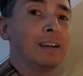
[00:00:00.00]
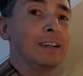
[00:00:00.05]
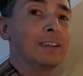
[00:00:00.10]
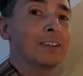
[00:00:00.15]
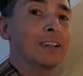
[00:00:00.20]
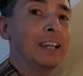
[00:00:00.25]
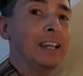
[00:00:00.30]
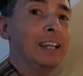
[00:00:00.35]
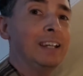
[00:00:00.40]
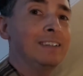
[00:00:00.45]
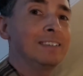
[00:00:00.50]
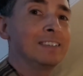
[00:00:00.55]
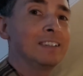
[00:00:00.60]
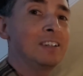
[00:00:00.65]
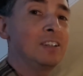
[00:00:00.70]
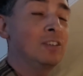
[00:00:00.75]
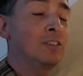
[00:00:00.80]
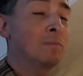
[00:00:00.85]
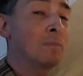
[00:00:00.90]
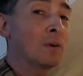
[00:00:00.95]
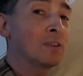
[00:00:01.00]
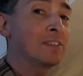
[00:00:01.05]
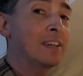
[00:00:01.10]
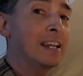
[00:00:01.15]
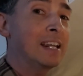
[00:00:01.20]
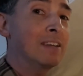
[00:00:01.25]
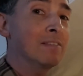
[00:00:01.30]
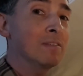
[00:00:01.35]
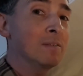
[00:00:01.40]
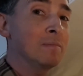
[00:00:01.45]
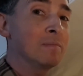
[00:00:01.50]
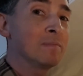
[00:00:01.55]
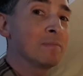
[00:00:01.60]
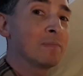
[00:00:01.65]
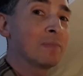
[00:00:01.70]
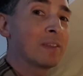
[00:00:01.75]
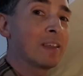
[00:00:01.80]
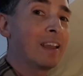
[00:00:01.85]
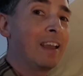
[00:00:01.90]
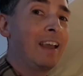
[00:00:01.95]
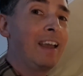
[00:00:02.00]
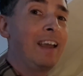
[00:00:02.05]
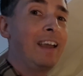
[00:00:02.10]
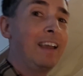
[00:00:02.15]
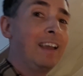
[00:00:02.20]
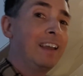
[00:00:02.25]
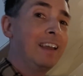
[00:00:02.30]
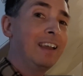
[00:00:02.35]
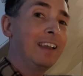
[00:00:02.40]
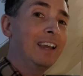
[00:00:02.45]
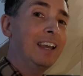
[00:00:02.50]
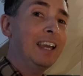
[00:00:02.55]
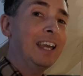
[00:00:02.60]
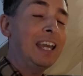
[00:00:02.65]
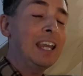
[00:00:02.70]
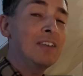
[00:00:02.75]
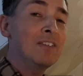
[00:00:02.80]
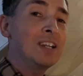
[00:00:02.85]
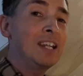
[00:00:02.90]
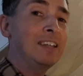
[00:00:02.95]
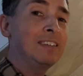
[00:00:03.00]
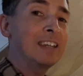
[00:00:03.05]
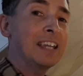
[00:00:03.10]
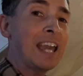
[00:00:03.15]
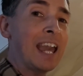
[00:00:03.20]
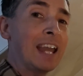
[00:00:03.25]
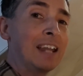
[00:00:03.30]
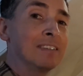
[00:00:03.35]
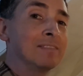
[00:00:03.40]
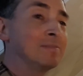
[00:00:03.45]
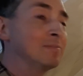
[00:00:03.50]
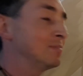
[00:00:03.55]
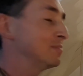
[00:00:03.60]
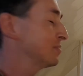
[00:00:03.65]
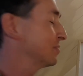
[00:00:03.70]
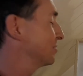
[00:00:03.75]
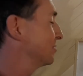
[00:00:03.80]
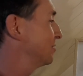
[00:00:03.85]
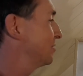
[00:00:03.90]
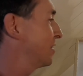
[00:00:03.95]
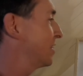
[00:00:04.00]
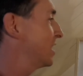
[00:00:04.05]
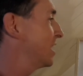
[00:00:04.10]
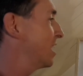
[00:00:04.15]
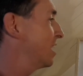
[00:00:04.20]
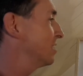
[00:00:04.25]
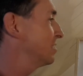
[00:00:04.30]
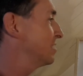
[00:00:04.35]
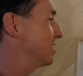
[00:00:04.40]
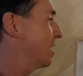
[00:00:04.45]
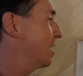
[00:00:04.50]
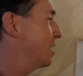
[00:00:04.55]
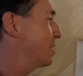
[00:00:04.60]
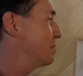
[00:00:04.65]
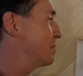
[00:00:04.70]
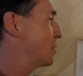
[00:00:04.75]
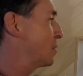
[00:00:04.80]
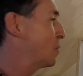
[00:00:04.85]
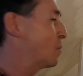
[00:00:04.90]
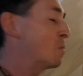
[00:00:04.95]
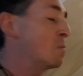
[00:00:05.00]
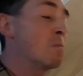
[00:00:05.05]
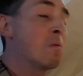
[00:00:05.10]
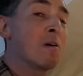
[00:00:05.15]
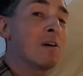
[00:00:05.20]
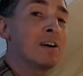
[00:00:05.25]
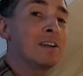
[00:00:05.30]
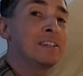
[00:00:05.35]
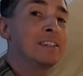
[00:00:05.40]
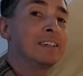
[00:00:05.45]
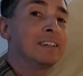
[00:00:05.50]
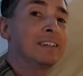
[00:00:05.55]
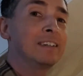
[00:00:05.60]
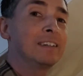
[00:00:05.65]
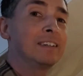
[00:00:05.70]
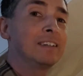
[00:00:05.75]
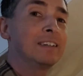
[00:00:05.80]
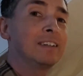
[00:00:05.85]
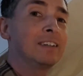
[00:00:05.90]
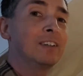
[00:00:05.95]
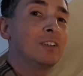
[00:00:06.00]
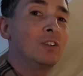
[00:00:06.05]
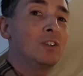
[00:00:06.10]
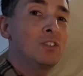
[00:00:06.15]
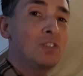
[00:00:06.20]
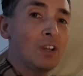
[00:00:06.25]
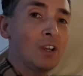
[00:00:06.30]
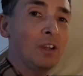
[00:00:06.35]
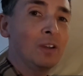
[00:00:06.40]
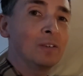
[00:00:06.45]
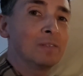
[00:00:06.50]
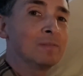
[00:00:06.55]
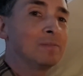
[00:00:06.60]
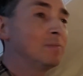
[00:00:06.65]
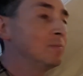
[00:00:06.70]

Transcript: Okay, did you spot any of them? Here it is again. For the last time. 1, 2.